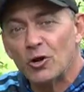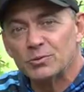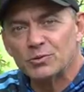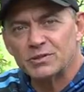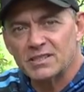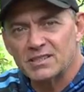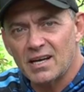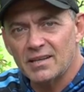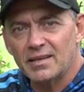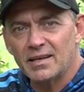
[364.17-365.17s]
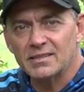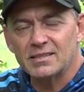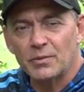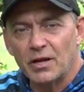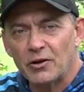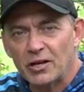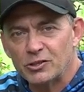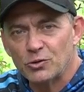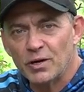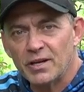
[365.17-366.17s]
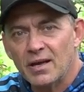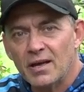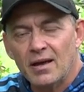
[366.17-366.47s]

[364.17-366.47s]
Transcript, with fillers: Kob is always exciting, it's something I really enjoyed.